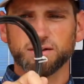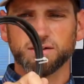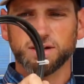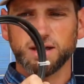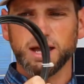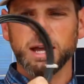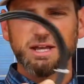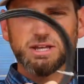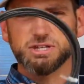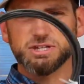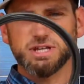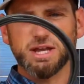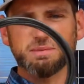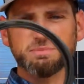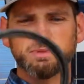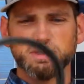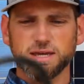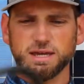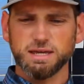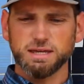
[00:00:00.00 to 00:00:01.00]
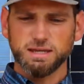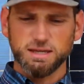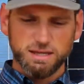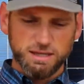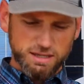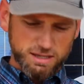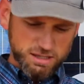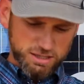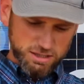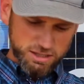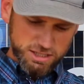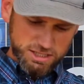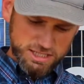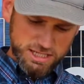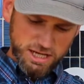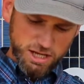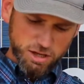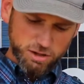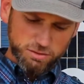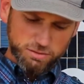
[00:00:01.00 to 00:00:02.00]
Okay, same thing. You can
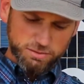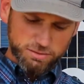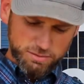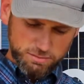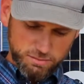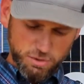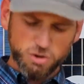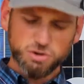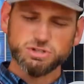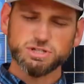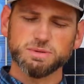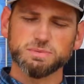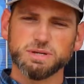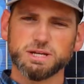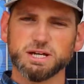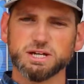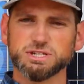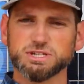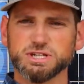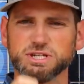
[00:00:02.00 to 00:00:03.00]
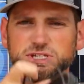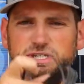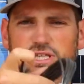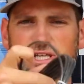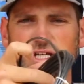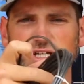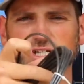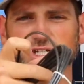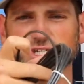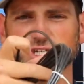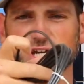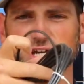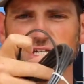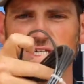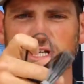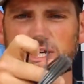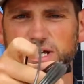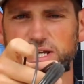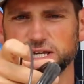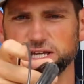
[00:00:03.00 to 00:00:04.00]
tell mostly because the insulation
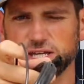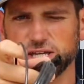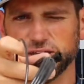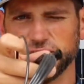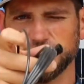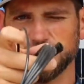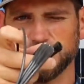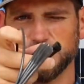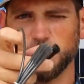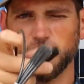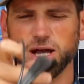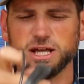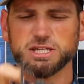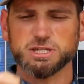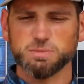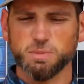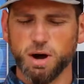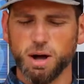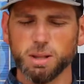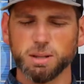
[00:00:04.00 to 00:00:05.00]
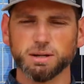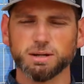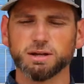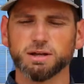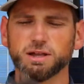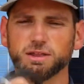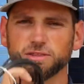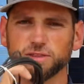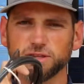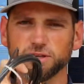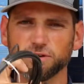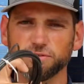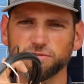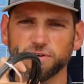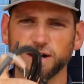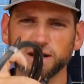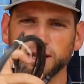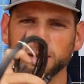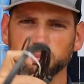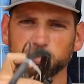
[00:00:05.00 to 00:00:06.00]
sizing on it is a lot smaller than you'll
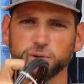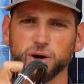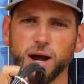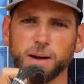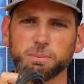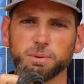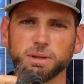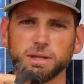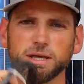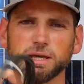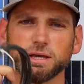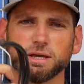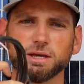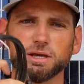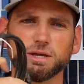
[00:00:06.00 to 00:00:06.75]
find on properly